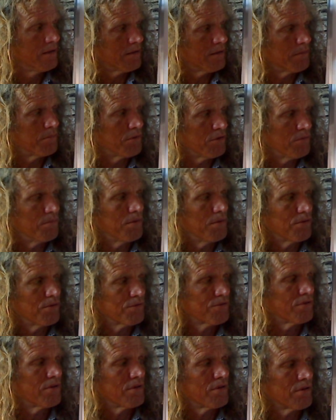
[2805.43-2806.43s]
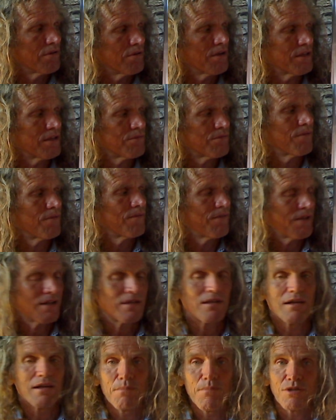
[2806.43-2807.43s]
The blue boat's going to look like it's
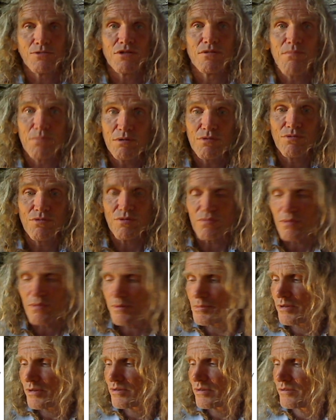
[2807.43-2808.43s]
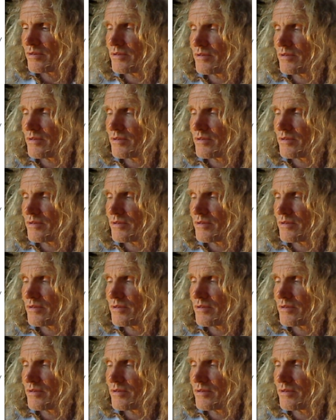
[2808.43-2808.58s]
reflecting a bunch of blue swimmers,